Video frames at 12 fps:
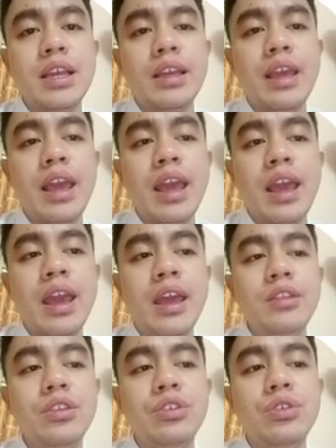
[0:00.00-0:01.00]

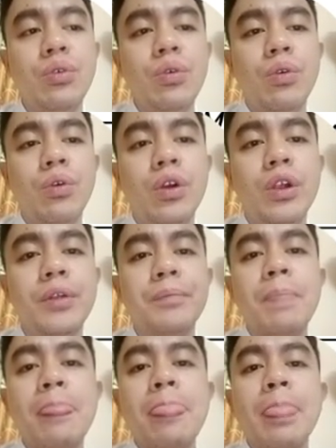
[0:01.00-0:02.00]
again your
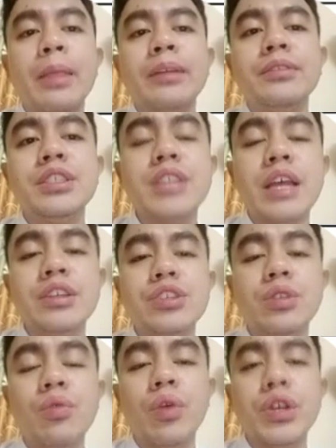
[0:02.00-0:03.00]

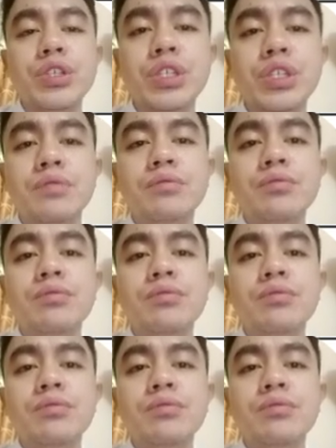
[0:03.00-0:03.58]
essential question